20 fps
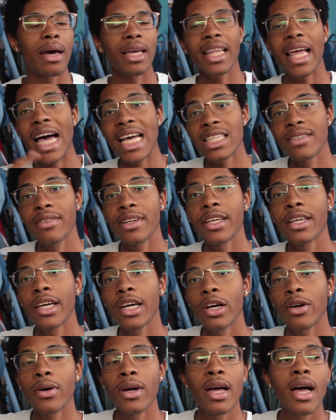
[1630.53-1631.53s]
my last
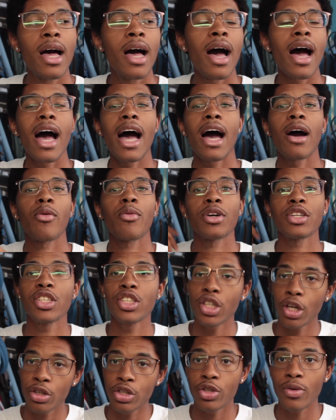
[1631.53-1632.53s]
video, which
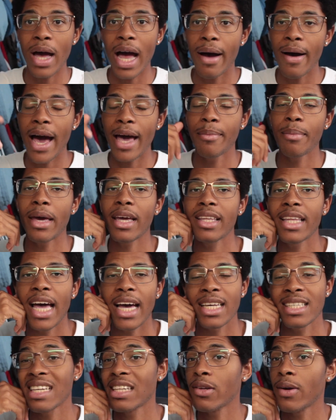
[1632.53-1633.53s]
shows you how I make that,
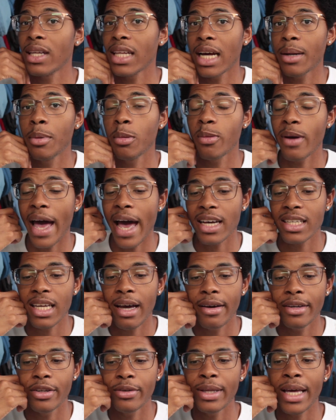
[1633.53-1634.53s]
because I know a lot of people ask
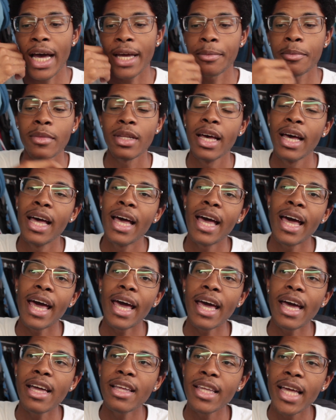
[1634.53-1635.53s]
how I do that.
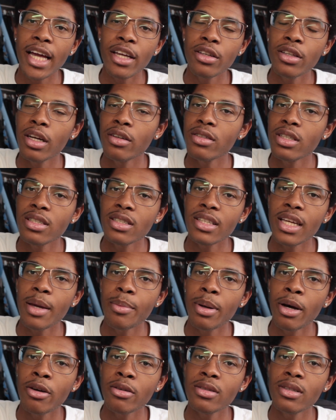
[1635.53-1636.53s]
And yeah, you know, just stay
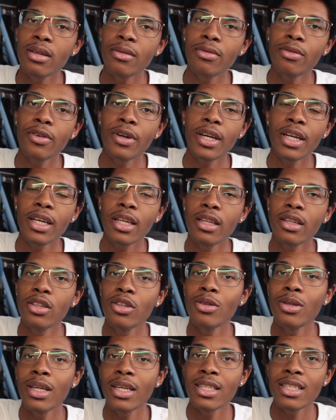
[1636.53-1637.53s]
posted for any of the
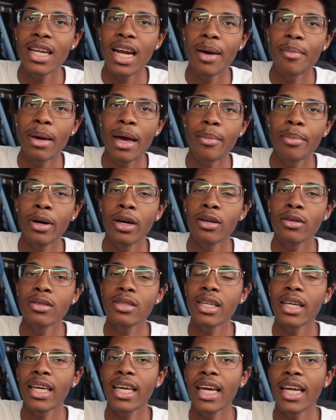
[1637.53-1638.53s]
new things that I might
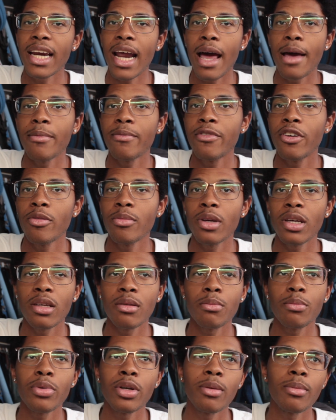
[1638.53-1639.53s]
post. Again, I'm
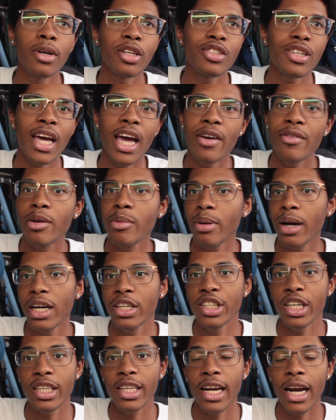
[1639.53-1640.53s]
filming pretty much every
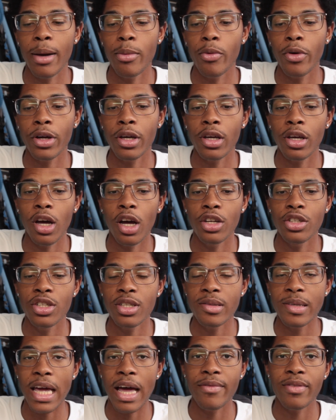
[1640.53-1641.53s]
project that I'm working on
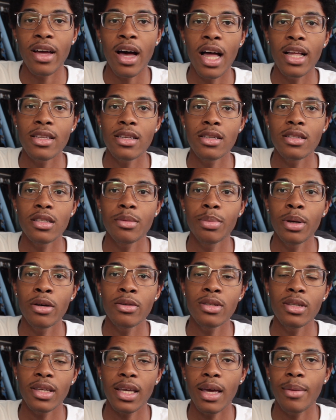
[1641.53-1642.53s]
just to have content to
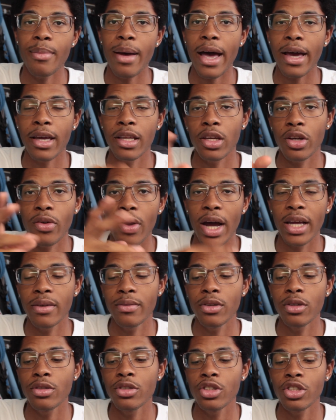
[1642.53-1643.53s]
post and get back in the grind
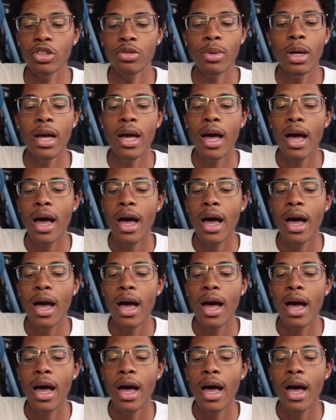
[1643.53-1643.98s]
of YouTube.